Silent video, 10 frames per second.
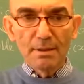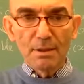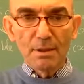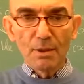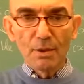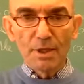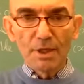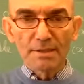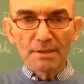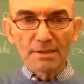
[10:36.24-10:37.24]
Oh,
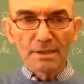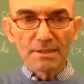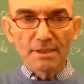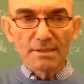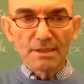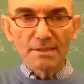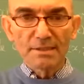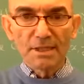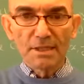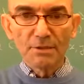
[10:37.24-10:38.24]
yes.
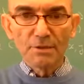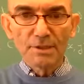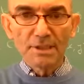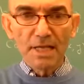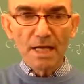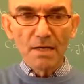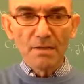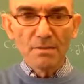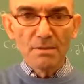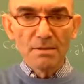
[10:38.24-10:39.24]
Can you see now?